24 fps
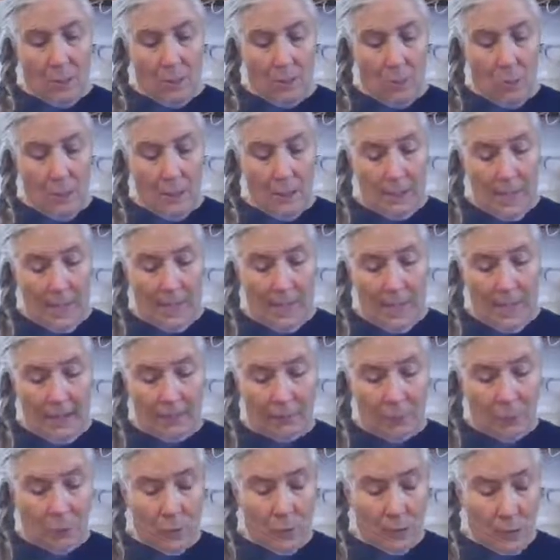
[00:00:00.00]
One night
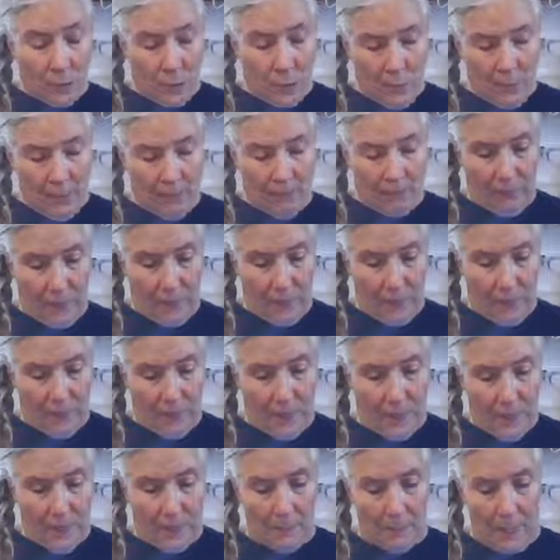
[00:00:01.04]
after returning from a
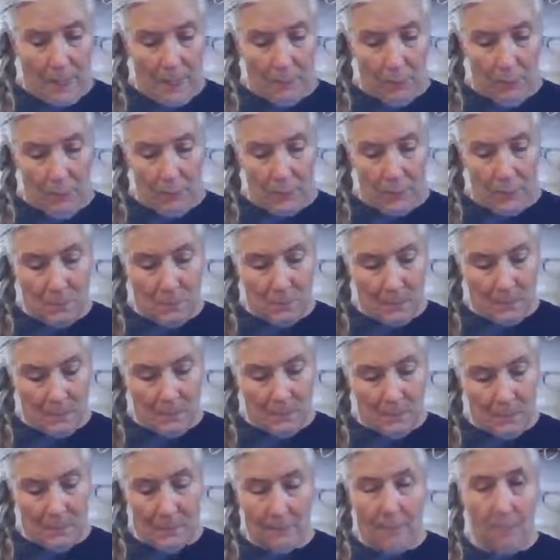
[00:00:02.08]
pub, I ripped a
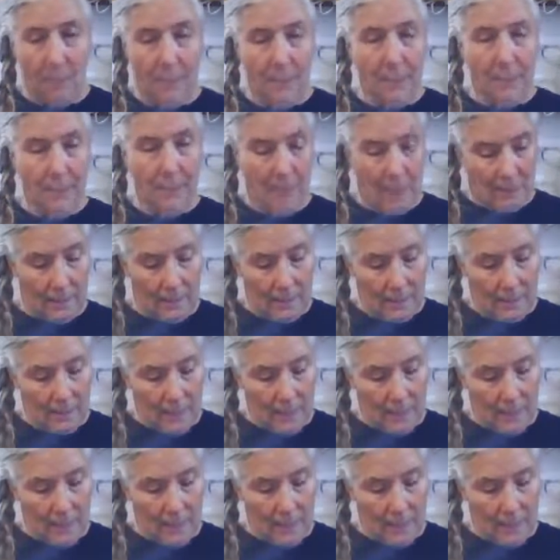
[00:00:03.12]
muscle in my neck.